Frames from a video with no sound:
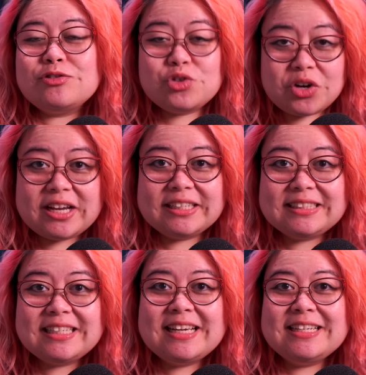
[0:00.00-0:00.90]
and
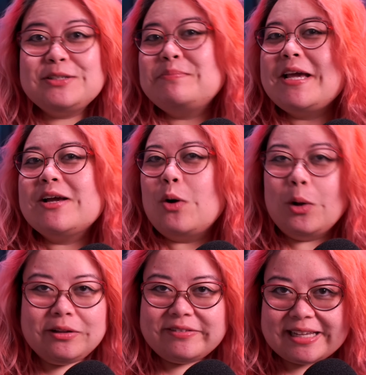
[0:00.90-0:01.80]
tricks to make
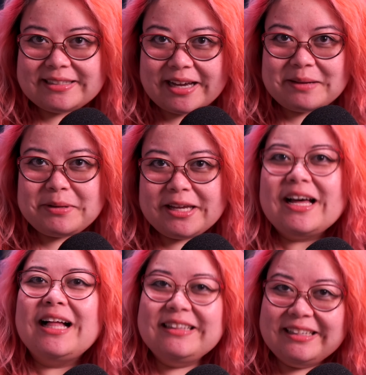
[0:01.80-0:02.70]
all of that typing
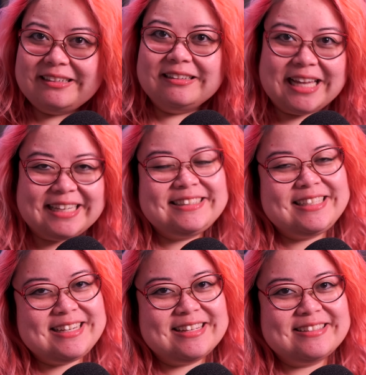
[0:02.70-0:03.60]
a little less
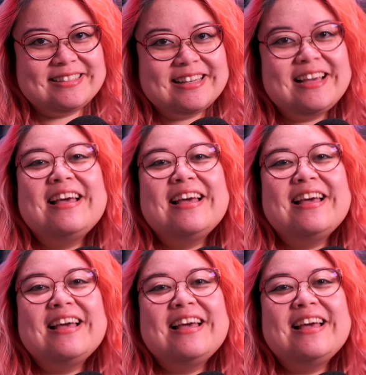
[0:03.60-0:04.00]
tedious.